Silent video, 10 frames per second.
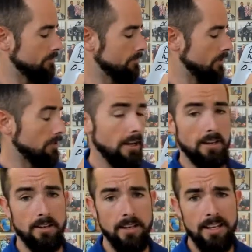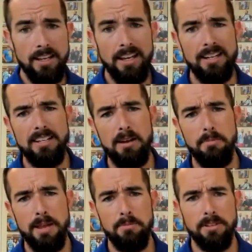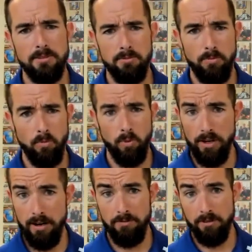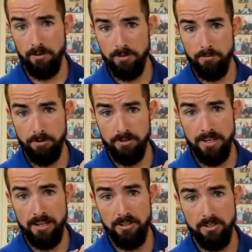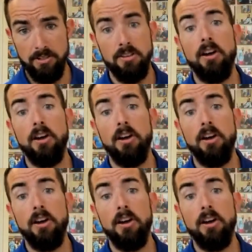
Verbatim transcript: Okay. And a down payment's whatever this percentage is